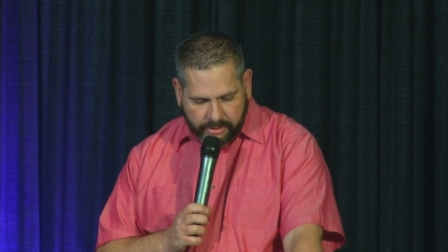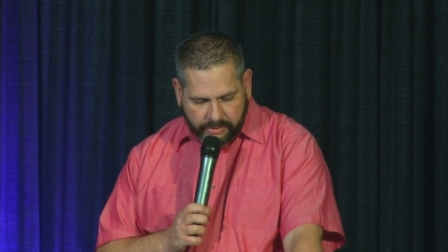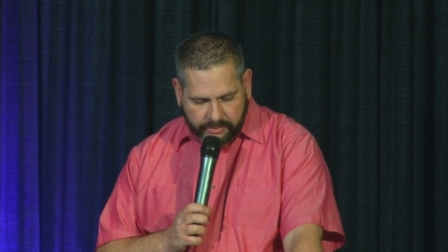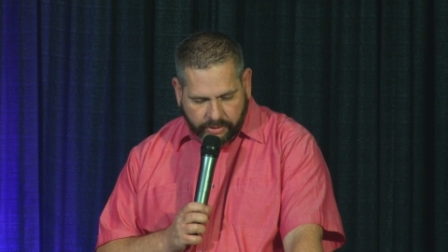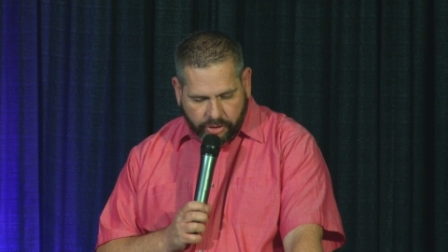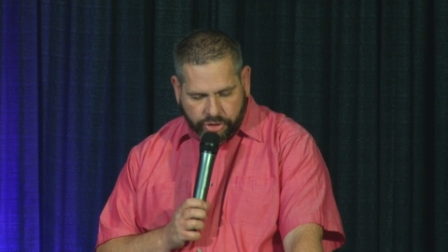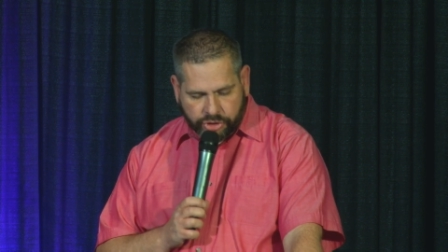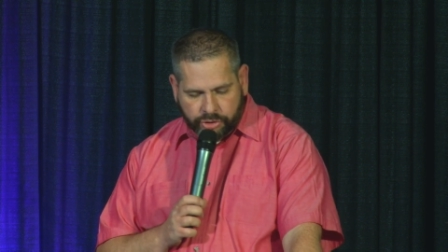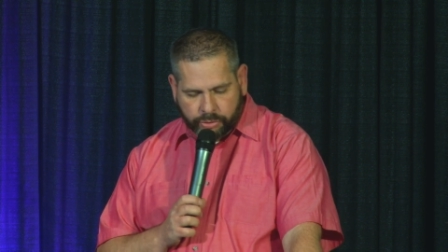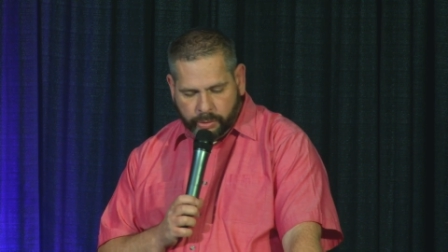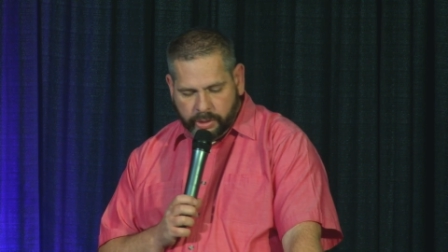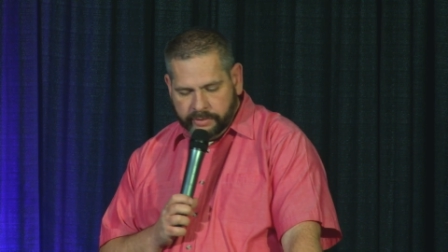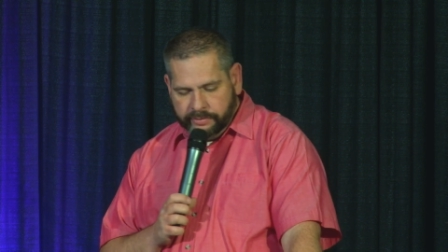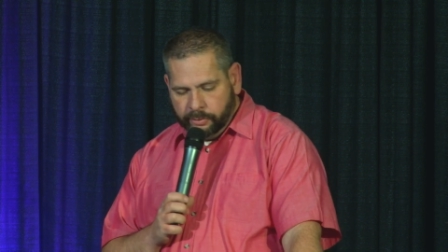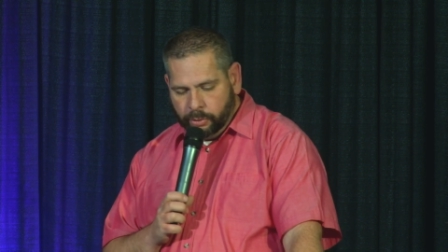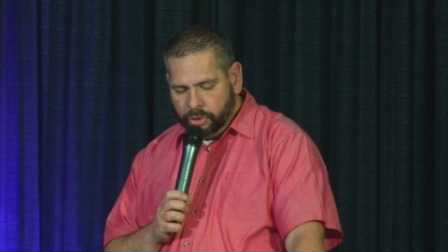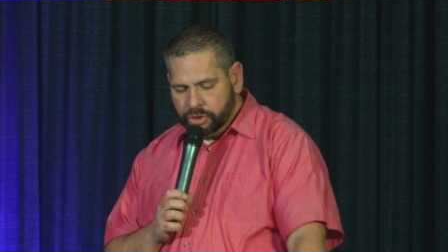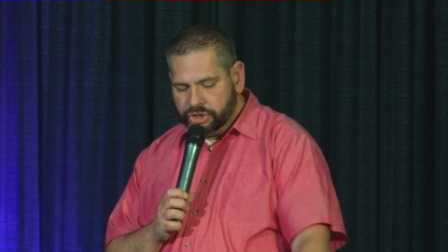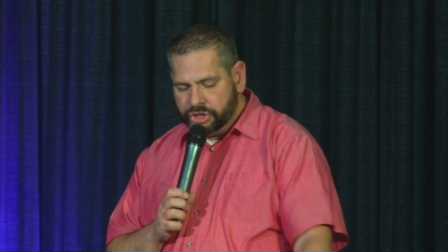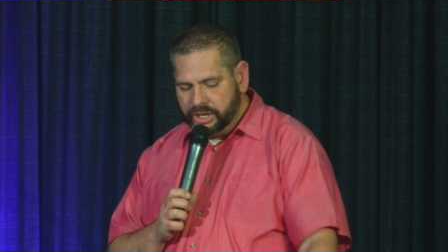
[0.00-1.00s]
In verse
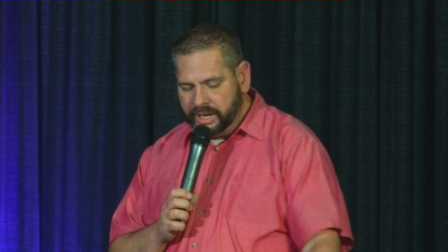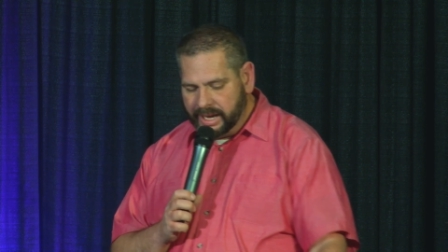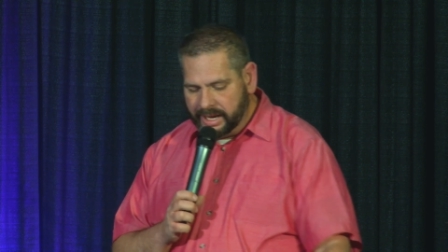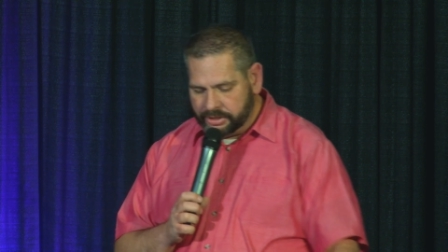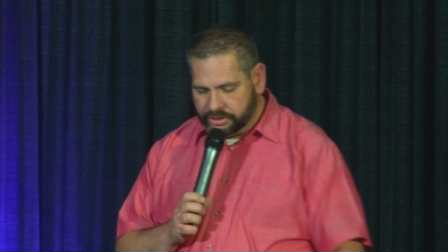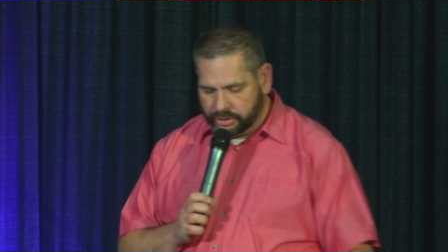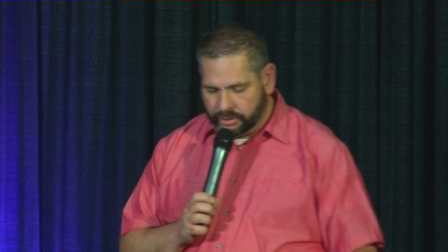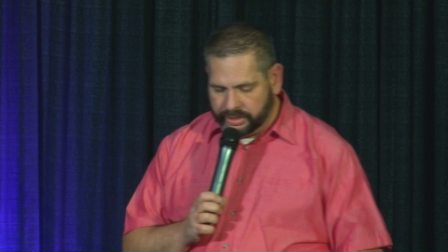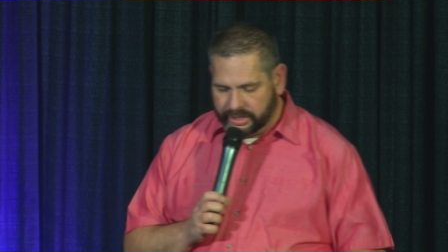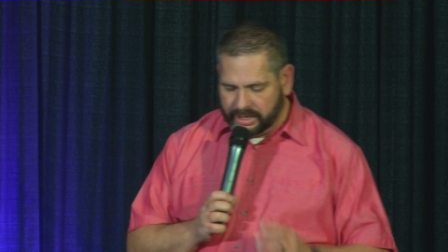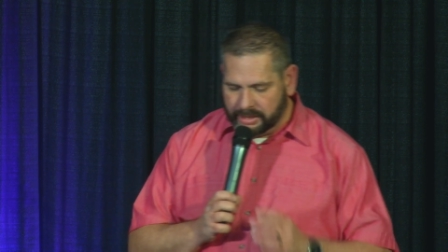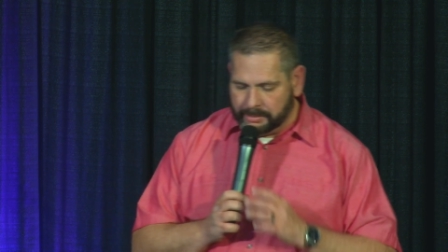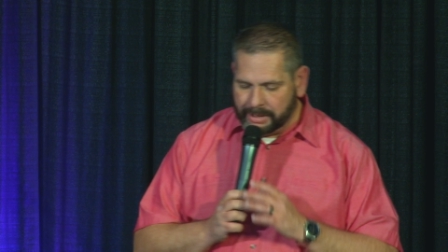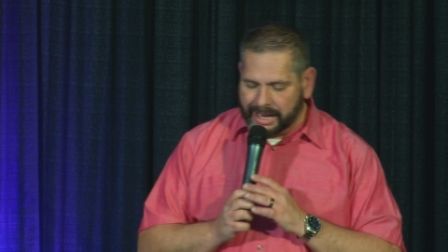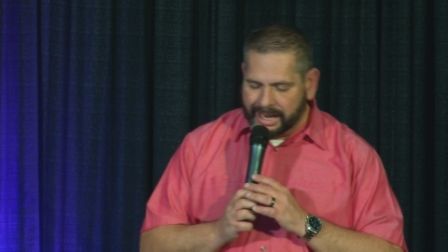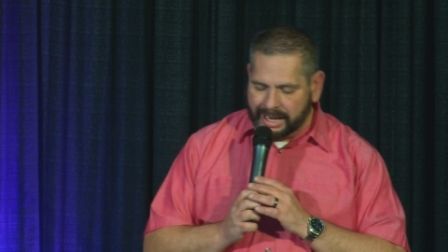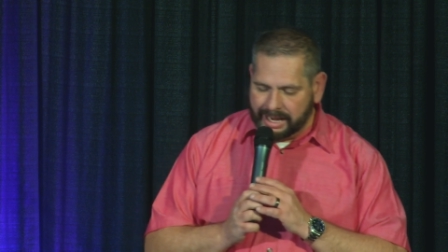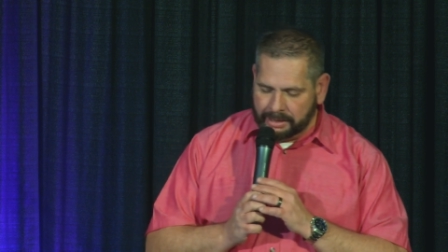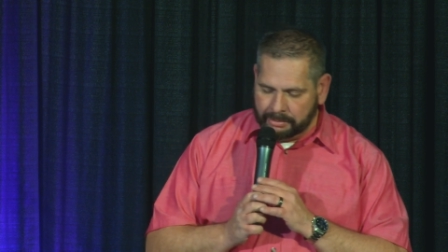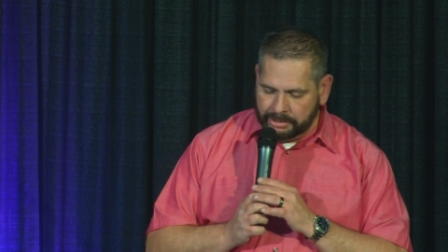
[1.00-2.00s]
24, she answered him,
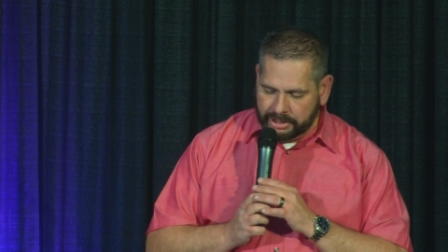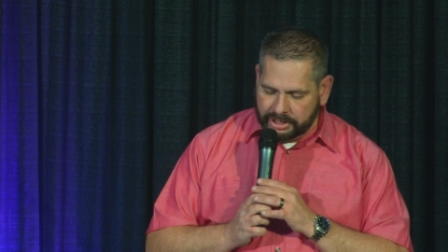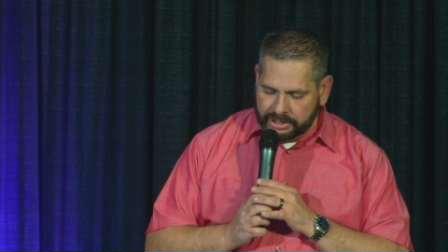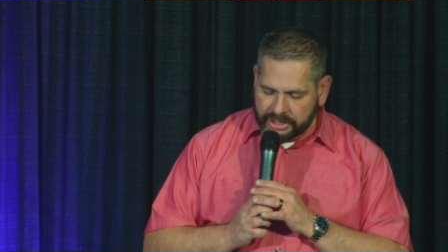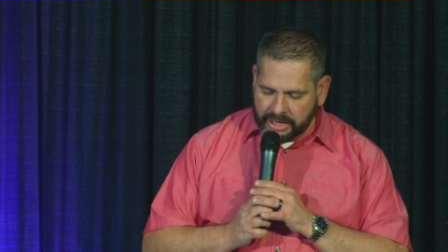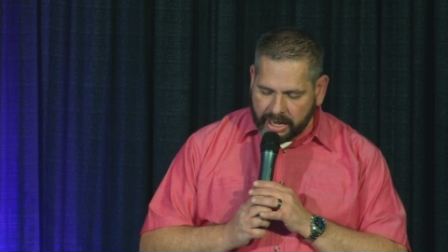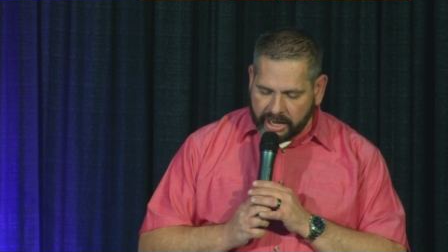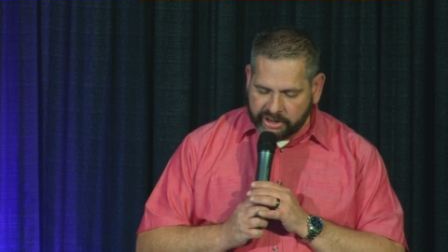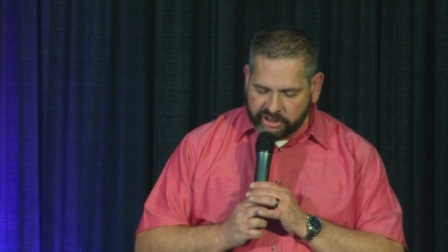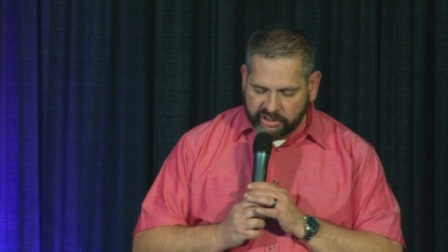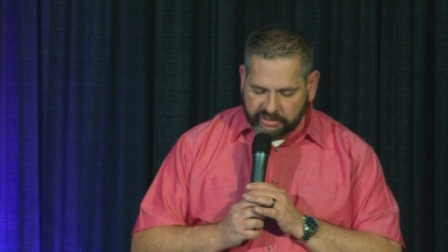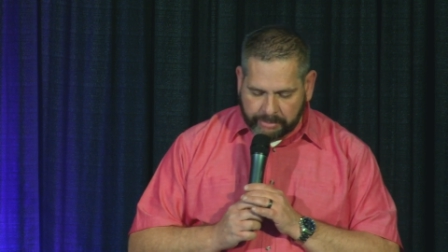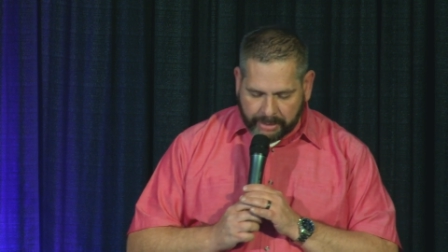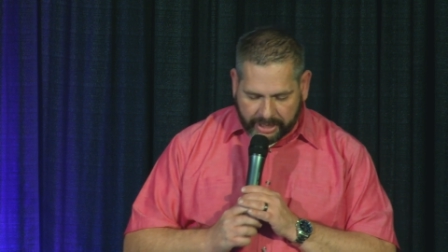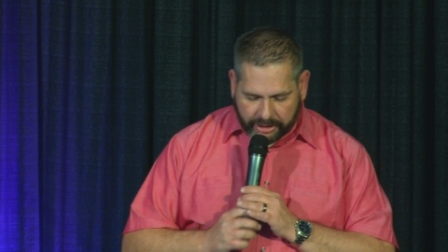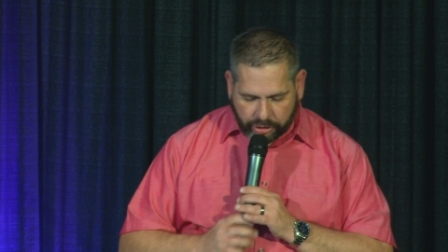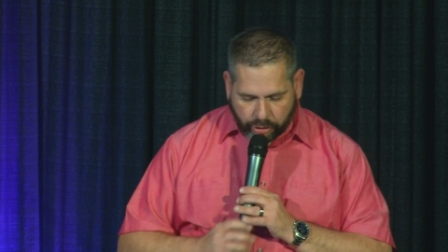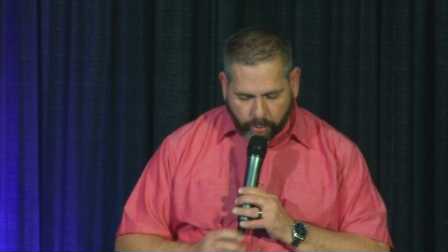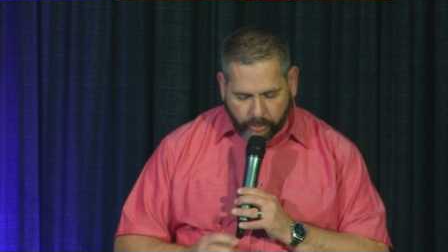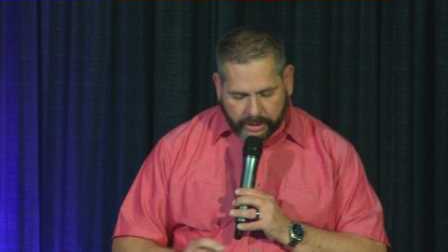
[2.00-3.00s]
I am the daughter of
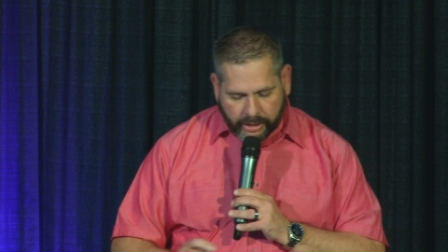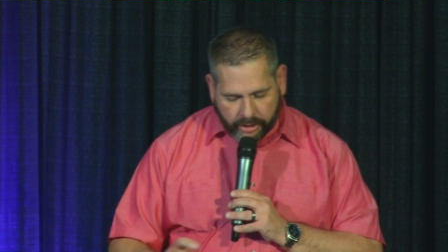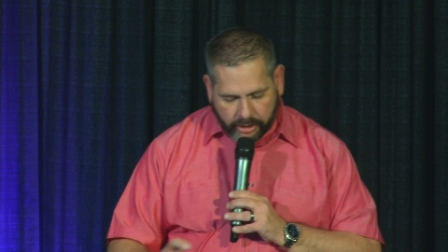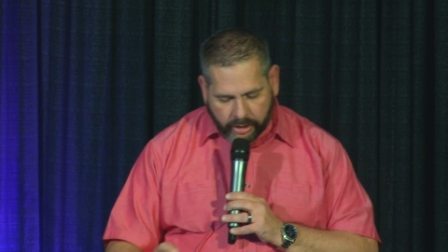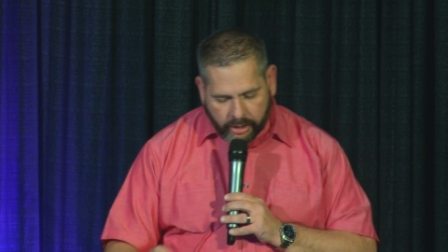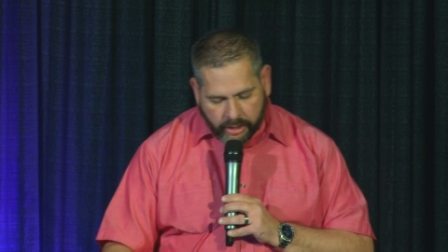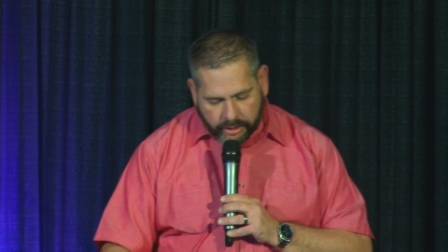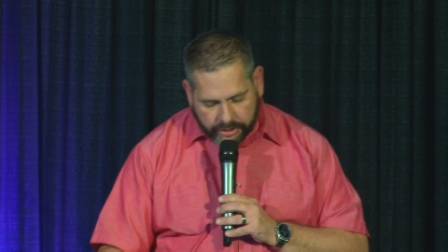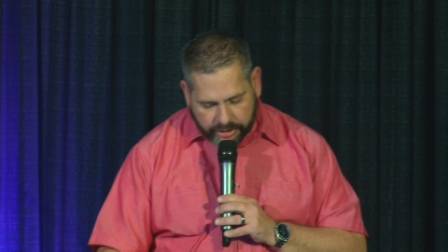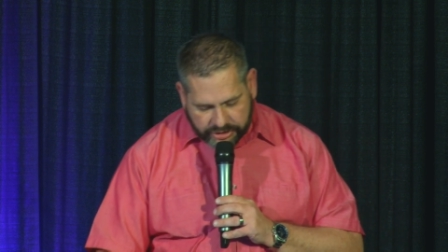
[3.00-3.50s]
Bethuel,